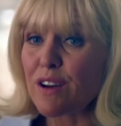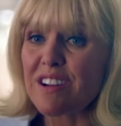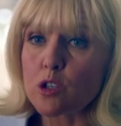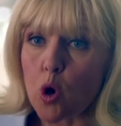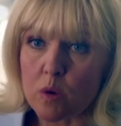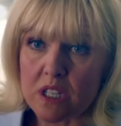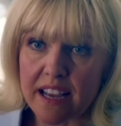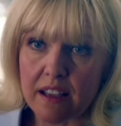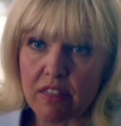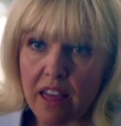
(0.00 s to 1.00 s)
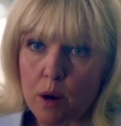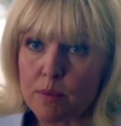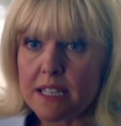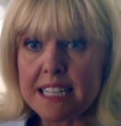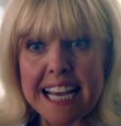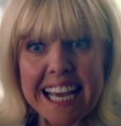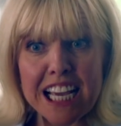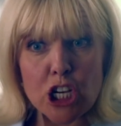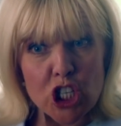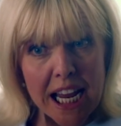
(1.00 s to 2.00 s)
Chris always liking therapy to
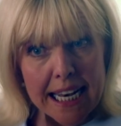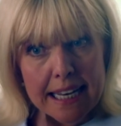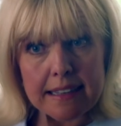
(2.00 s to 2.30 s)
taking a shit.